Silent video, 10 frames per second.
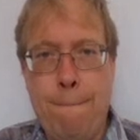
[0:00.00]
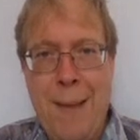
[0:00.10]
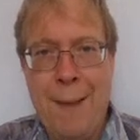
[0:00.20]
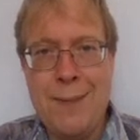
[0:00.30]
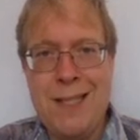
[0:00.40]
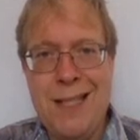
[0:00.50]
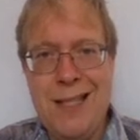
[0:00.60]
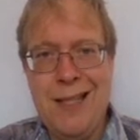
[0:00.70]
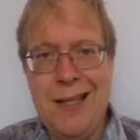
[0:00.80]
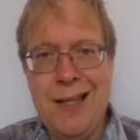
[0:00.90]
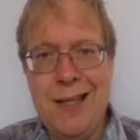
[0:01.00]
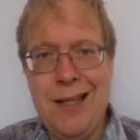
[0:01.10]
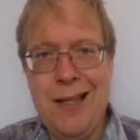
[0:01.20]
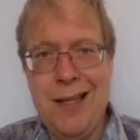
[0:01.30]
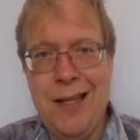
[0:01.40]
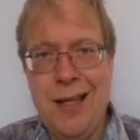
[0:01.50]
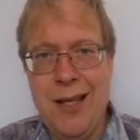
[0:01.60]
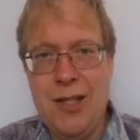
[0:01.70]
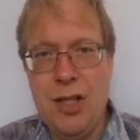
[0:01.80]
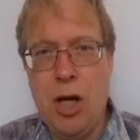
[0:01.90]
Pepsi
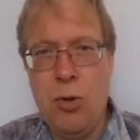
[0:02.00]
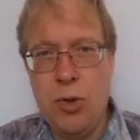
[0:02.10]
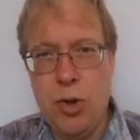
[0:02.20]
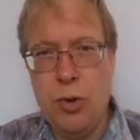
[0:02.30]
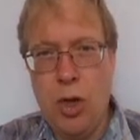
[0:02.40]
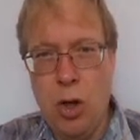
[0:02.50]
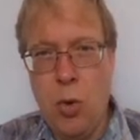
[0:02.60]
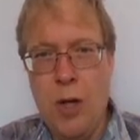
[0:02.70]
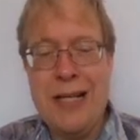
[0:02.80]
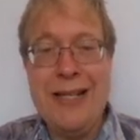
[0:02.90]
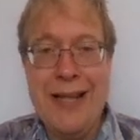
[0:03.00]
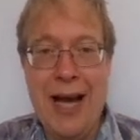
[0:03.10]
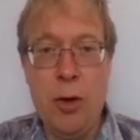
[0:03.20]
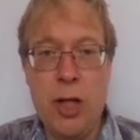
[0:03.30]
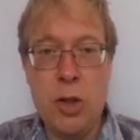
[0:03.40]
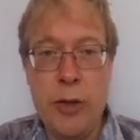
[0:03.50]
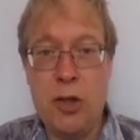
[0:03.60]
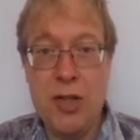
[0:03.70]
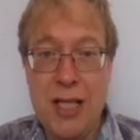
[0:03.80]
is going to go down as well,